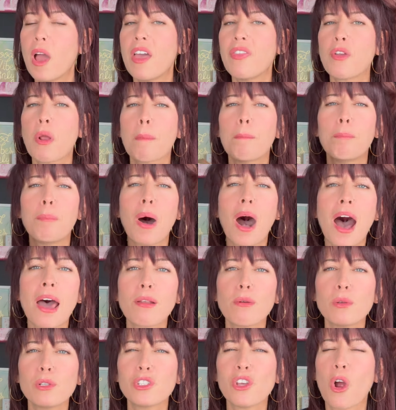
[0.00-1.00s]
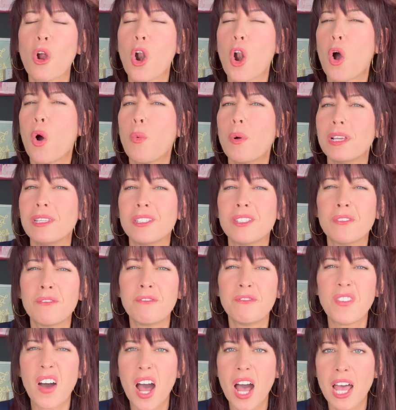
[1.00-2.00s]
and their bottles are always
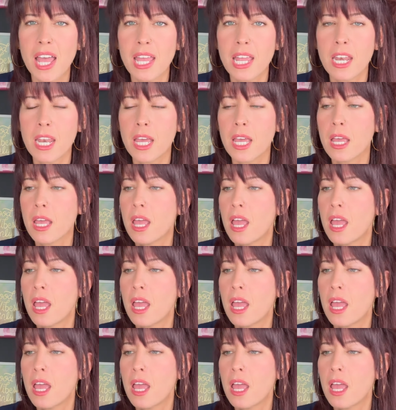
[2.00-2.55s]
fun,